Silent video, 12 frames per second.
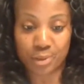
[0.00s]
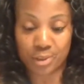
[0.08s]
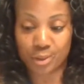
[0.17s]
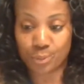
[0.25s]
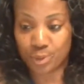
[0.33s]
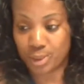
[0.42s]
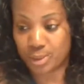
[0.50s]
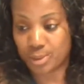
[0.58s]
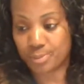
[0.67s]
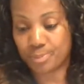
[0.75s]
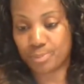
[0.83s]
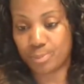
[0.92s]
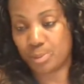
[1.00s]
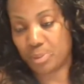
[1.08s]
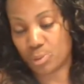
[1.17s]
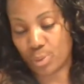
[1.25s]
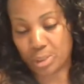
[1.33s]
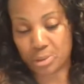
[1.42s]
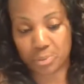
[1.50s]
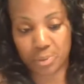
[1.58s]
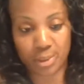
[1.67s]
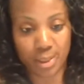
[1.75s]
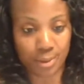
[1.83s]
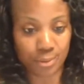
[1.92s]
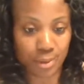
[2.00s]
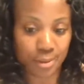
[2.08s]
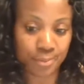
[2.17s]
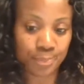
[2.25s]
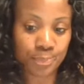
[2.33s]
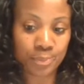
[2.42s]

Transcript: once a week, maybe twice a week, I don't know.